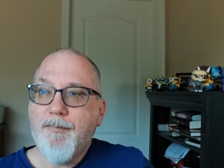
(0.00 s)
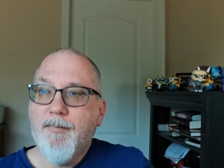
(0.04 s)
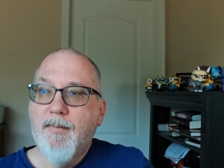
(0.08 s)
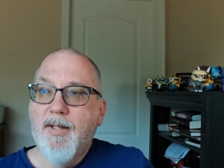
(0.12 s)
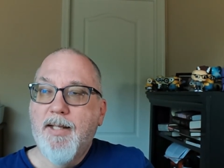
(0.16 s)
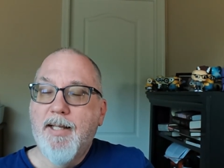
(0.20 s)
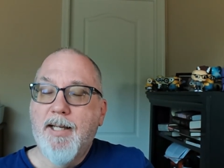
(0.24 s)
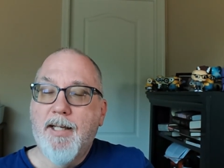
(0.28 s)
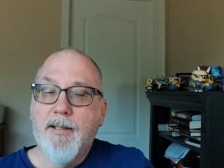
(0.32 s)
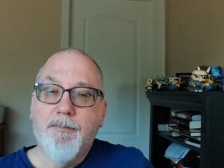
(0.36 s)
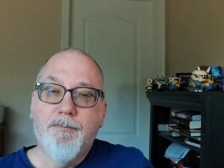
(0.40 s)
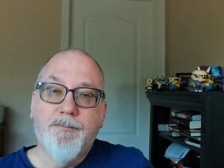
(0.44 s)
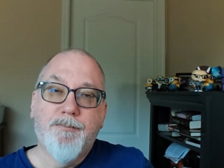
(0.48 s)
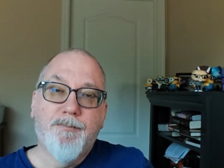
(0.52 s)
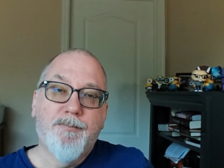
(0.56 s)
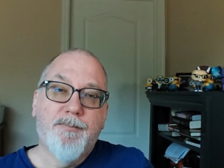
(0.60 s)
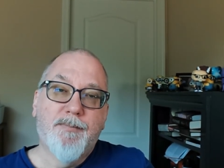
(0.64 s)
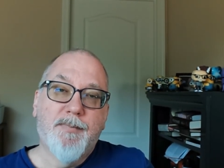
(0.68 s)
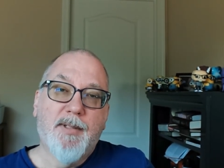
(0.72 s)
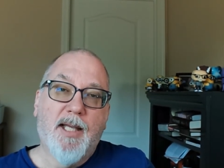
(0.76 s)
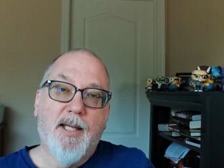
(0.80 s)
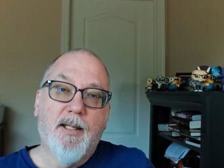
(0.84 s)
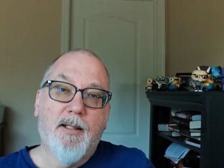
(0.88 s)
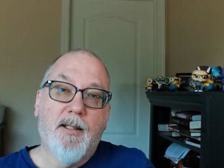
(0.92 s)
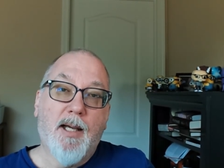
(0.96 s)
yeah,
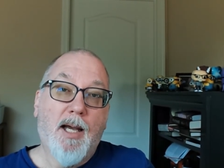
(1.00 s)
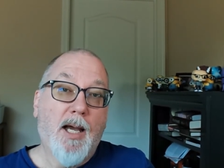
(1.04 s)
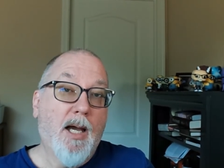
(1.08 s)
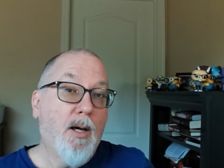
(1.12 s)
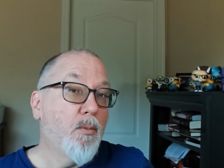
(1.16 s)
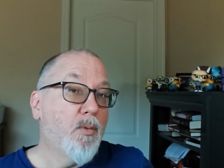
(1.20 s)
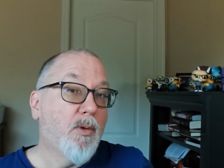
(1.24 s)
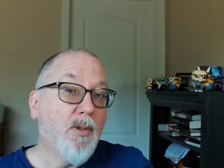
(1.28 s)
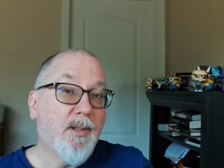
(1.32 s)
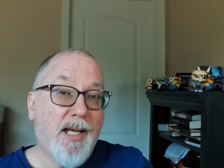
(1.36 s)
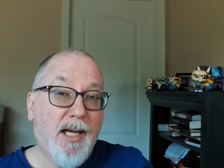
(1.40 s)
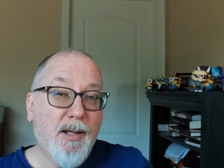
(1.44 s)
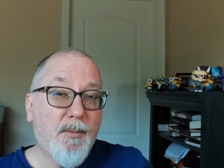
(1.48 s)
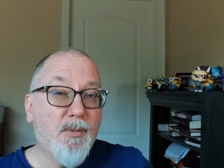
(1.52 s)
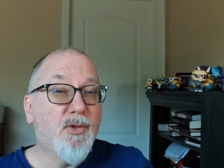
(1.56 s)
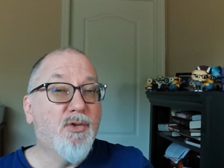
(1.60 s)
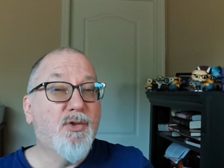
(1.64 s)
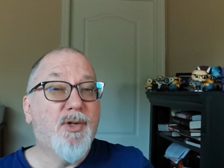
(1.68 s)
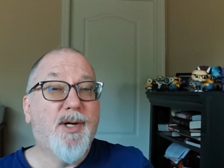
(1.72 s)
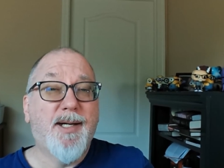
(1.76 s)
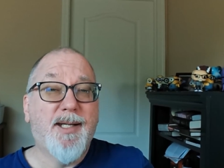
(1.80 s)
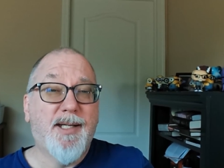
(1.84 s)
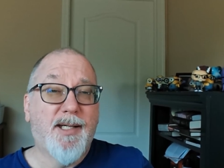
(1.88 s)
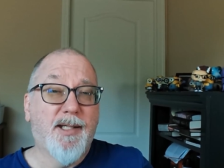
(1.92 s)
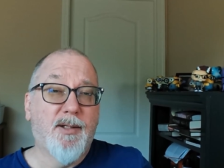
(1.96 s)
and I will I will
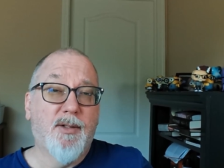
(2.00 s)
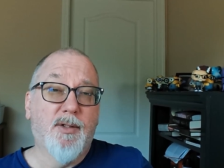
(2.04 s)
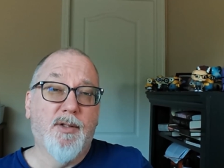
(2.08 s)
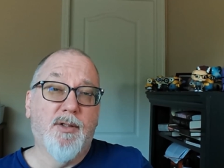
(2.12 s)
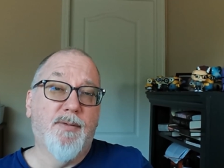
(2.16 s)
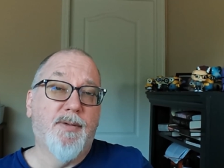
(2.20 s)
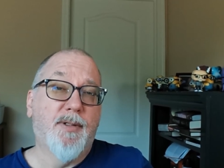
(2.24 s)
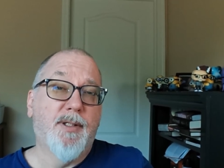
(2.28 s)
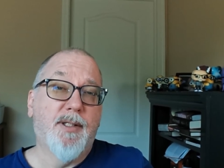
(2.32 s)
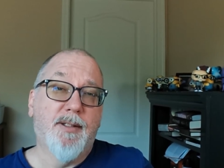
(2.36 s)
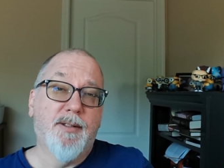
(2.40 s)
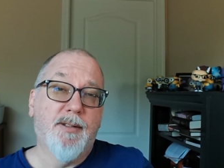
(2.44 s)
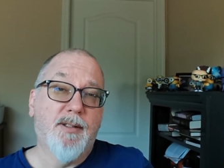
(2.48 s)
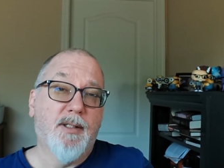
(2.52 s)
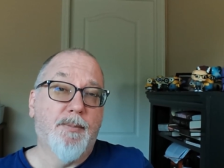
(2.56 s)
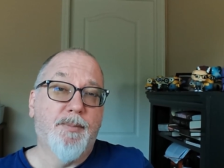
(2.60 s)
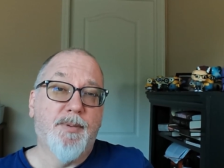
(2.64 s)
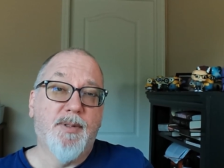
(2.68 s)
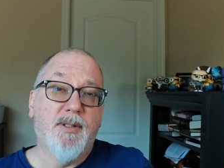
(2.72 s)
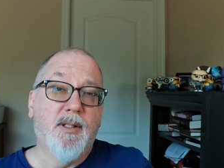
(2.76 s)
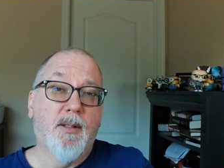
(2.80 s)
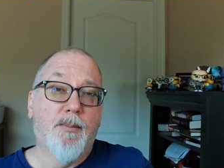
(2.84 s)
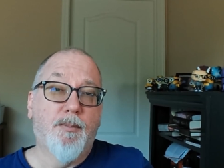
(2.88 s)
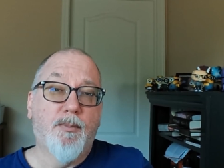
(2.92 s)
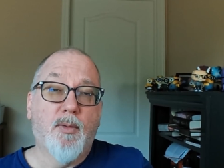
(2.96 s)
try to get those videos up
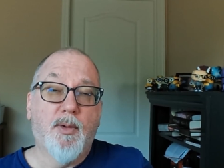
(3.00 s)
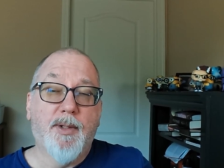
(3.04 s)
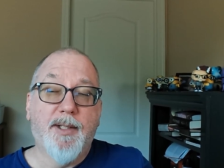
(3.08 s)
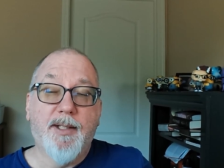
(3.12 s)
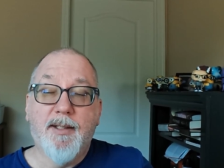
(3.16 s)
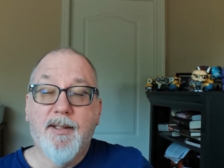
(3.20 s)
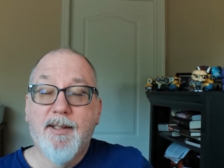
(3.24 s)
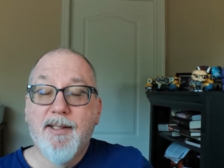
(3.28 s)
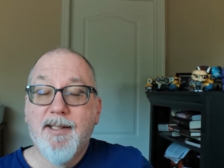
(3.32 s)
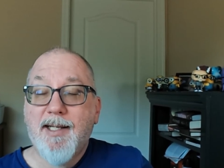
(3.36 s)
at some point.